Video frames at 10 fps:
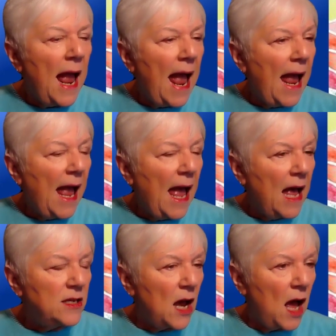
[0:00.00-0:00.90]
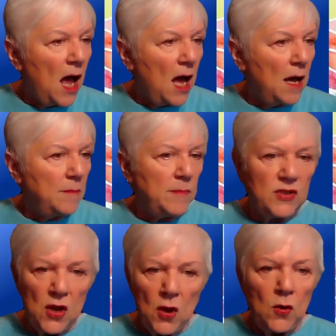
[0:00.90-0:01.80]
And
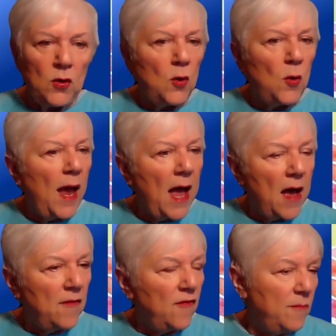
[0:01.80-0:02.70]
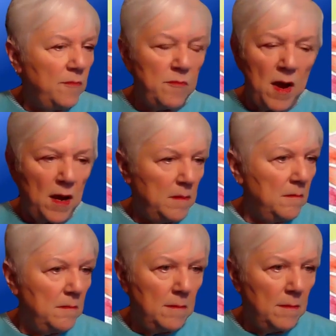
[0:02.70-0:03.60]
so you have
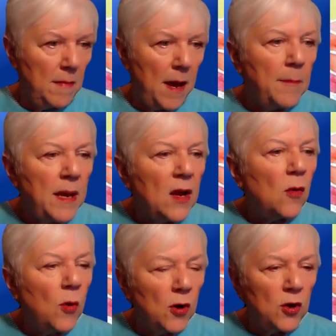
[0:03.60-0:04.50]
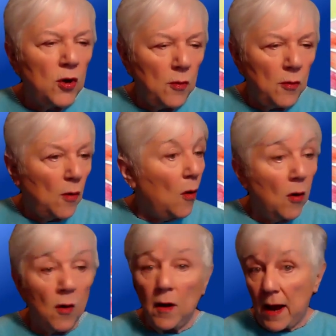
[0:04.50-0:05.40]
a meal where you,
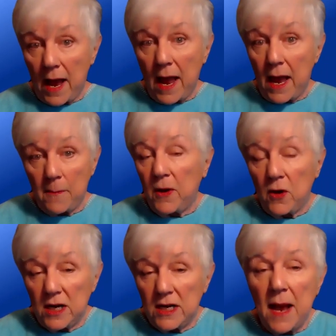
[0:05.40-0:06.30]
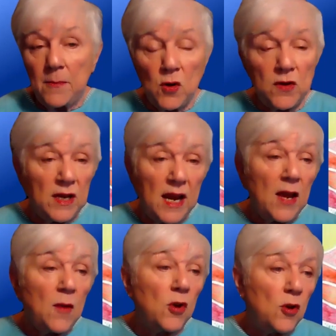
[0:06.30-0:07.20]
or a period of time during the
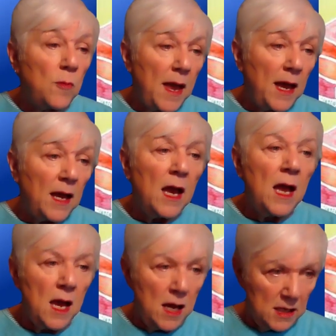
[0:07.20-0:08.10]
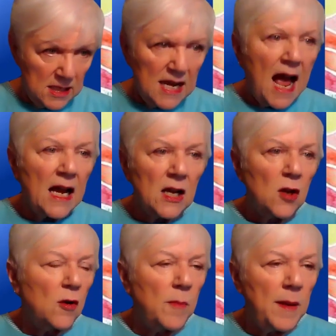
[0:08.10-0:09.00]
day where you may snack a
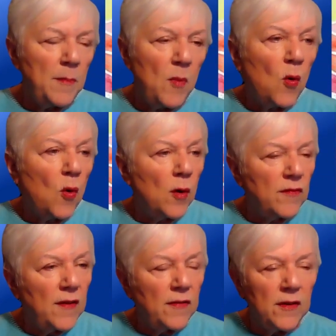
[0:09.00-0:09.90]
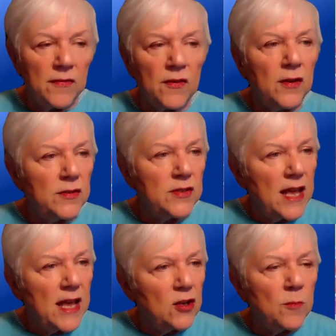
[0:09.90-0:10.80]
little bit more on favorite foods
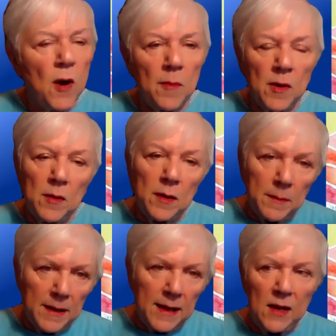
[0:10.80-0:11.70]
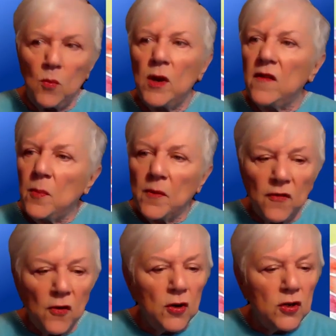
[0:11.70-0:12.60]
than you probably would have
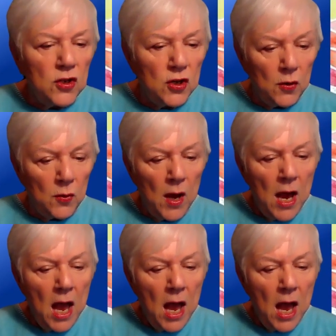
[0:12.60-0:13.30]
preferred to.